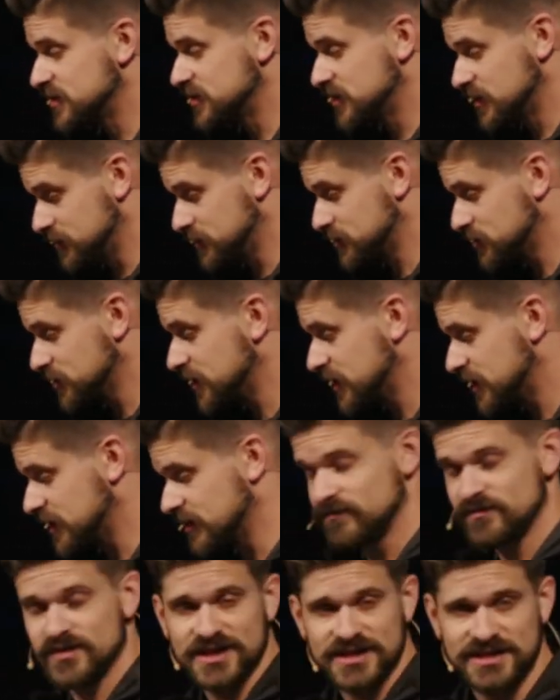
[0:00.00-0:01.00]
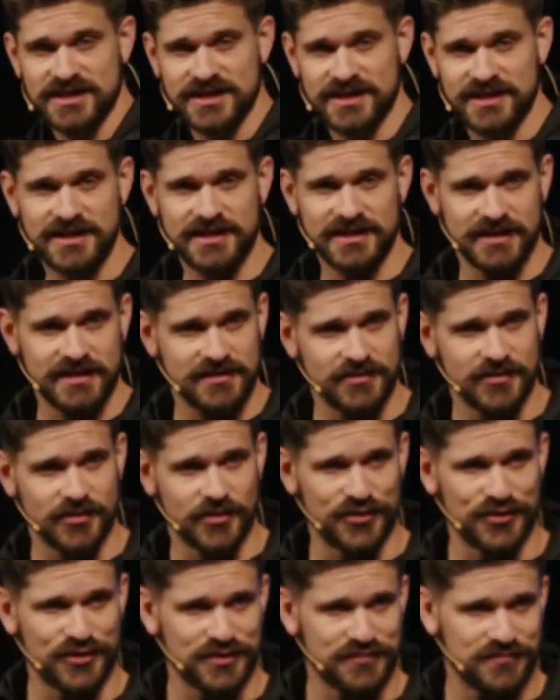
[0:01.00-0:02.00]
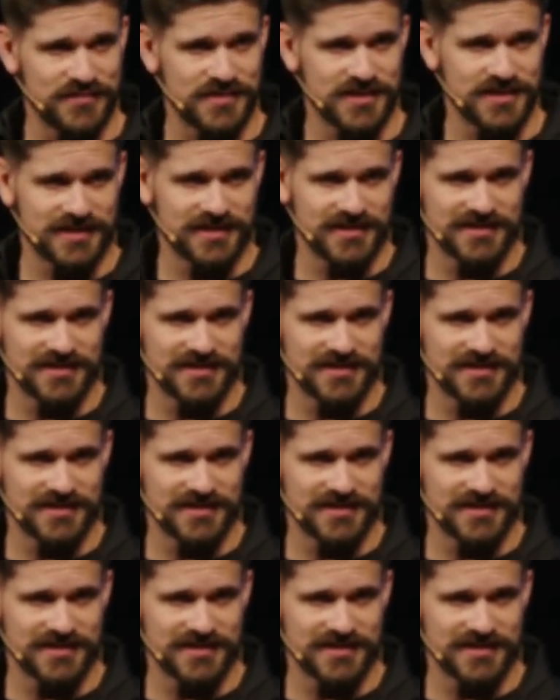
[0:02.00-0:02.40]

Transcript: I was really convicted at all of the